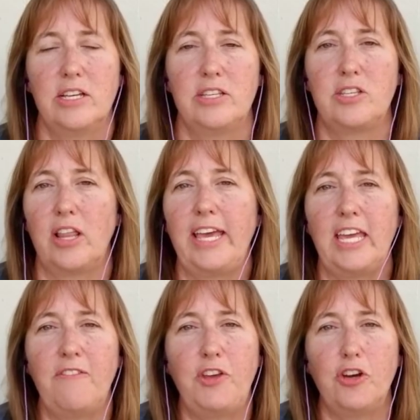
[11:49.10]
So like
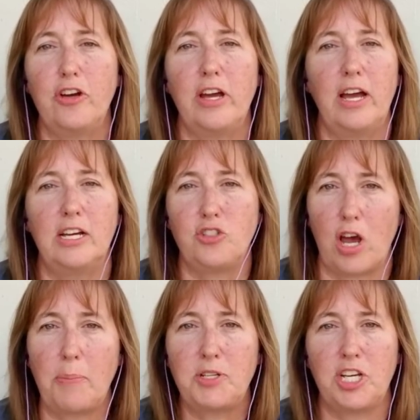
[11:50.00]
if you're a
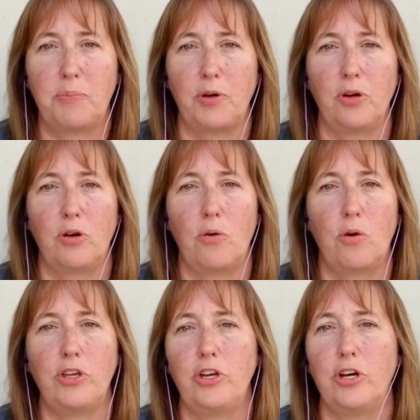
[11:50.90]
drop shipper,
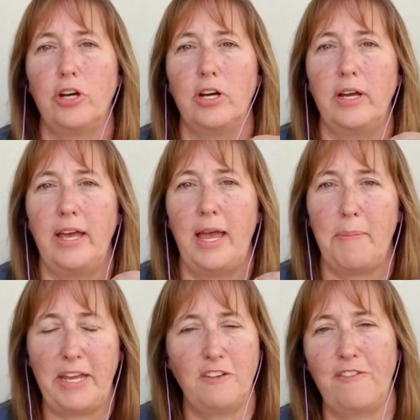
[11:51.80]
or you're a
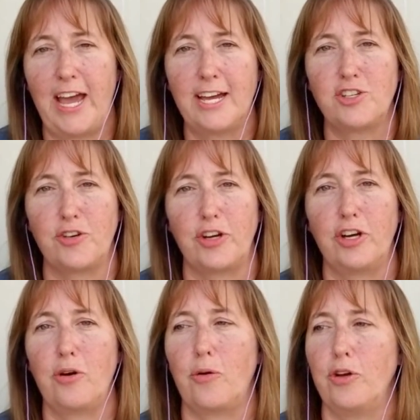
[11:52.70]

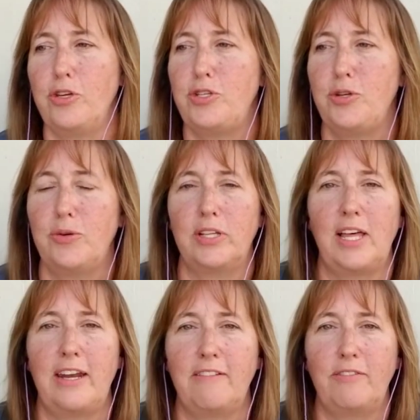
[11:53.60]
manufacturer, or you do a
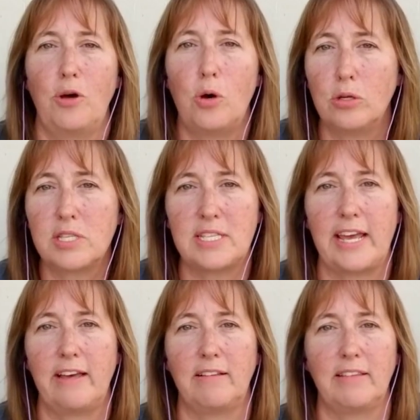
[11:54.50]
lot of
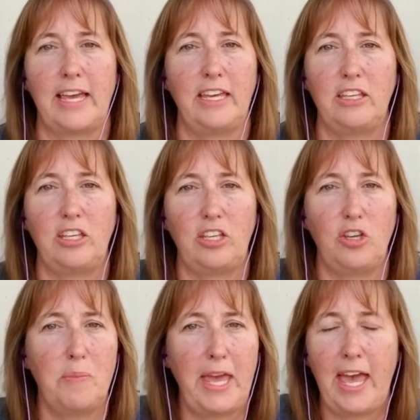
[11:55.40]
wholesale, like
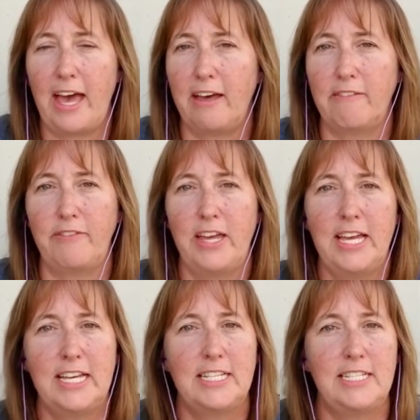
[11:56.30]
you may have,
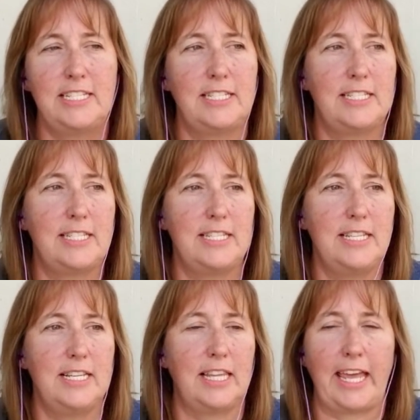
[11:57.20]

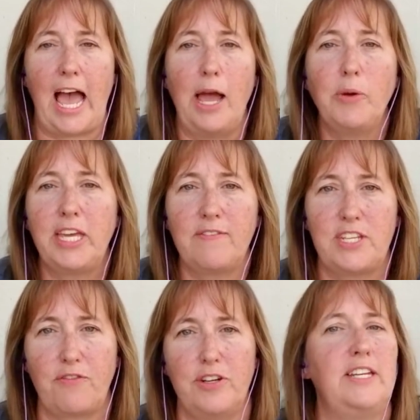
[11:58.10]
like I would give
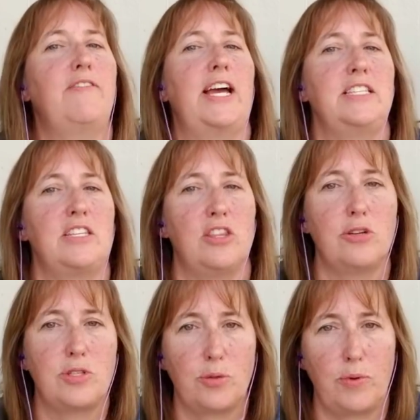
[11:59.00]
different advice to
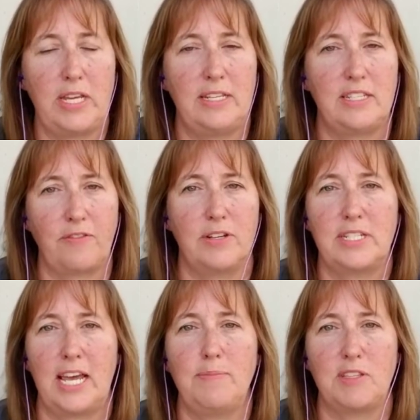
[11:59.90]
those 3
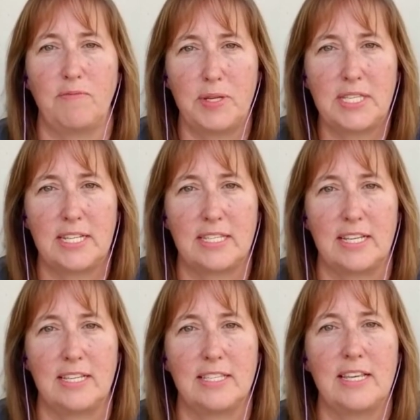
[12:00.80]
different types of
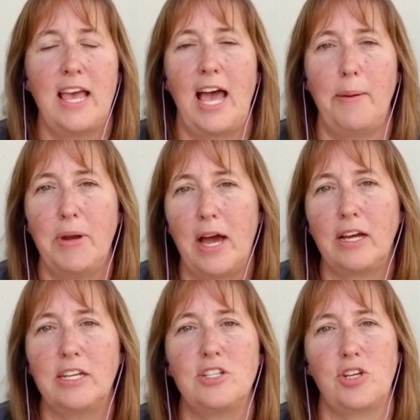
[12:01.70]
businesses. I'm not
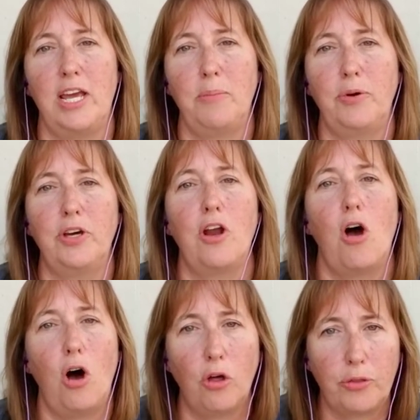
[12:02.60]
going to try and put
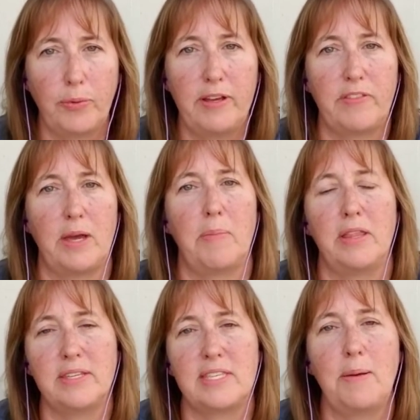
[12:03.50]
all 3 of them
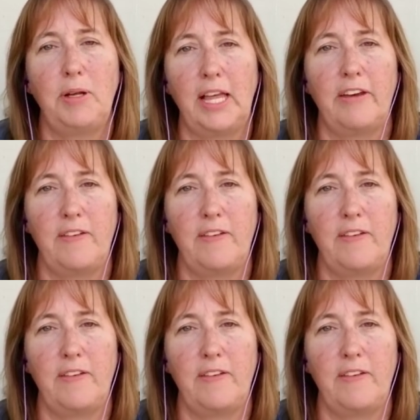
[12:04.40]
on the same cloud